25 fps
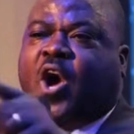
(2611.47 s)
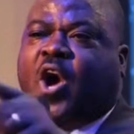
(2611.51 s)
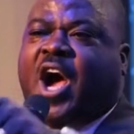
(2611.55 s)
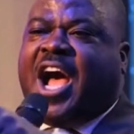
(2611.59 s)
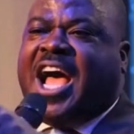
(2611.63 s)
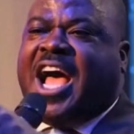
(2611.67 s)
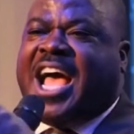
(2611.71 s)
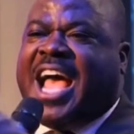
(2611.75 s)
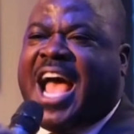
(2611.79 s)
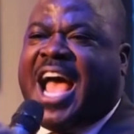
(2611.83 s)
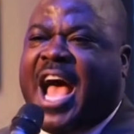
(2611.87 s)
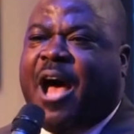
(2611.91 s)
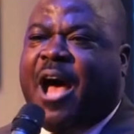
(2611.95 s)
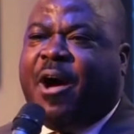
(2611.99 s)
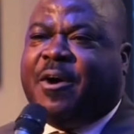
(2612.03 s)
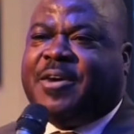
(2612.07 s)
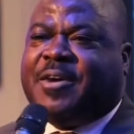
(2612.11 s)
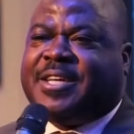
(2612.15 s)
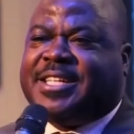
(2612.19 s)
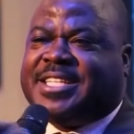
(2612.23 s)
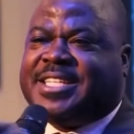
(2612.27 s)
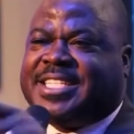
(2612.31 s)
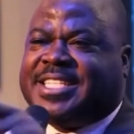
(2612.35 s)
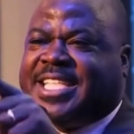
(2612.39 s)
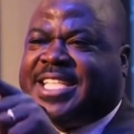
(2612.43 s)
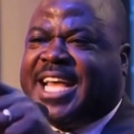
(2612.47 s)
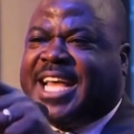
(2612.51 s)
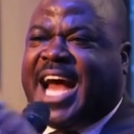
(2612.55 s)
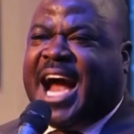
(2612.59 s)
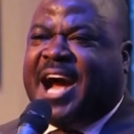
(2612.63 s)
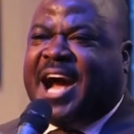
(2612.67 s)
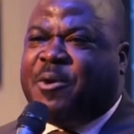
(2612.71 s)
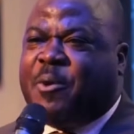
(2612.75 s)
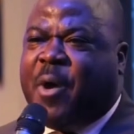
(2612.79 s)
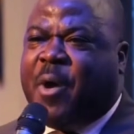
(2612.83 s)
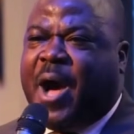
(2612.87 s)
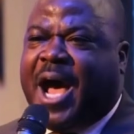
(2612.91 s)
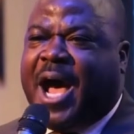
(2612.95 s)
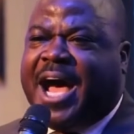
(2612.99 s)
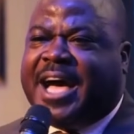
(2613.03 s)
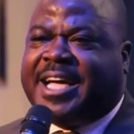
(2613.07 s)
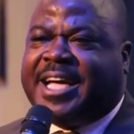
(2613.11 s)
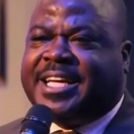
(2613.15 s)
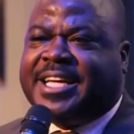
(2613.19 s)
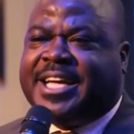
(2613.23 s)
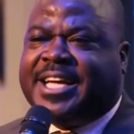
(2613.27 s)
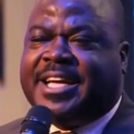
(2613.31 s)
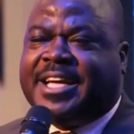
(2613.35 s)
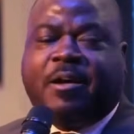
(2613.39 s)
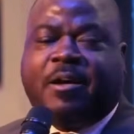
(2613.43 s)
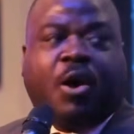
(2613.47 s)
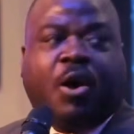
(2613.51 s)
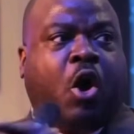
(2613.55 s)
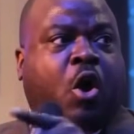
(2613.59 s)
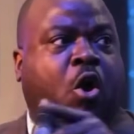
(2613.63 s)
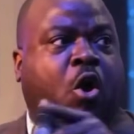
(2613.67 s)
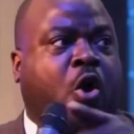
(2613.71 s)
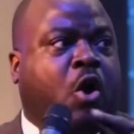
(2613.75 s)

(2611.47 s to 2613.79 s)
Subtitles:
You have to look at your own personal life and how it